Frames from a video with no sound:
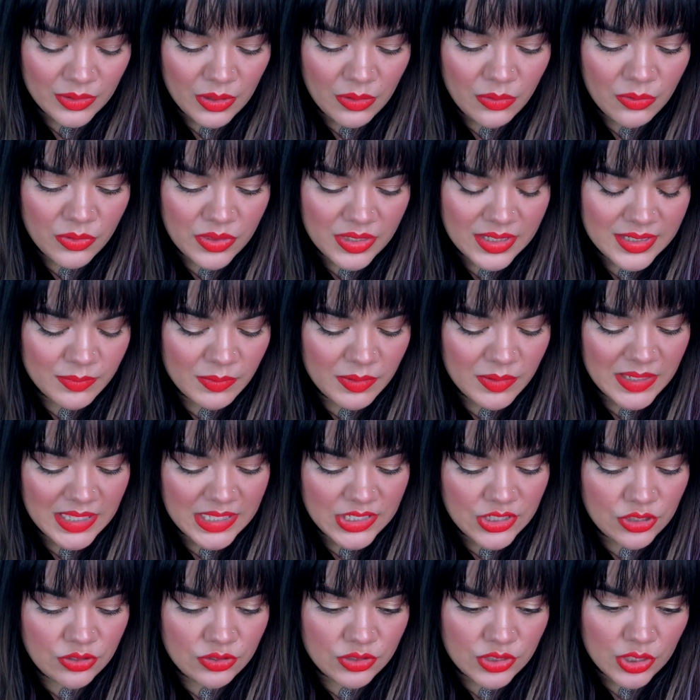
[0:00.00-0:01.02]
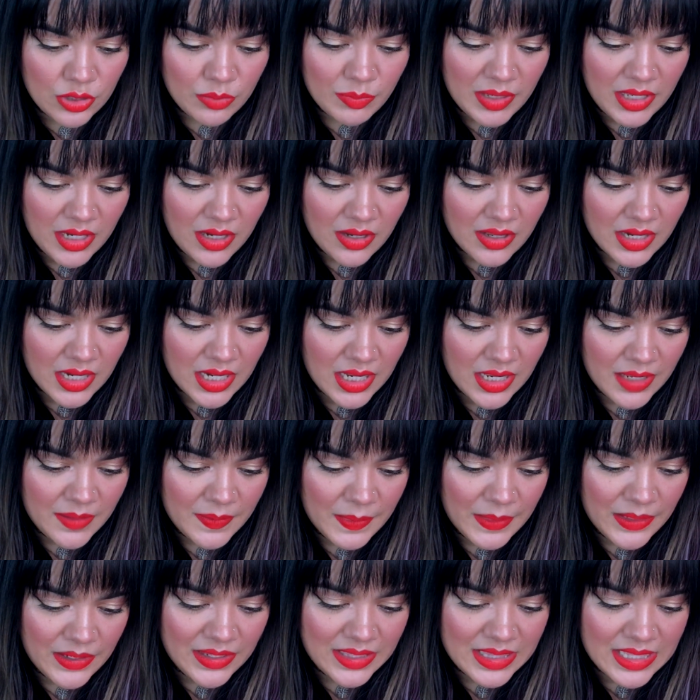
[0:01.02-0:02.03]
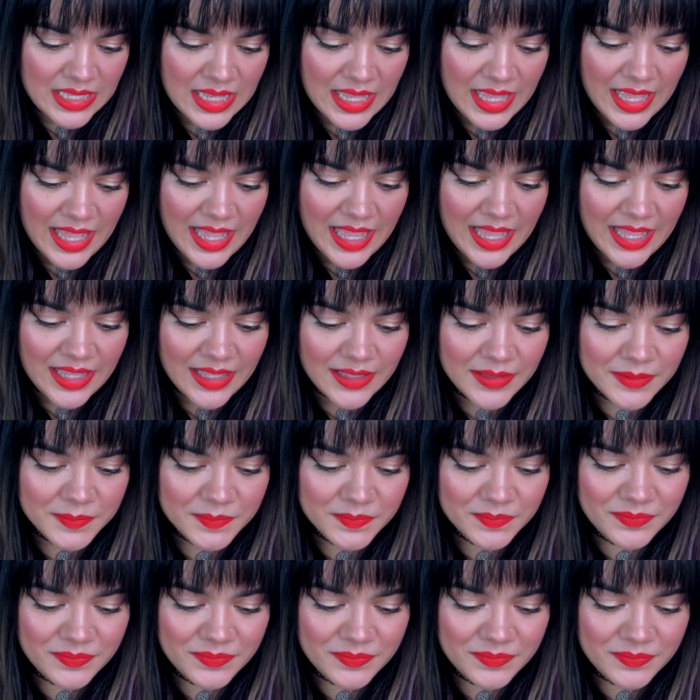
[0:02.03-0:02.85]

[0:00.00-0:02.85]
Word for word: Oh, this one lets you zoom in on it. Look at that.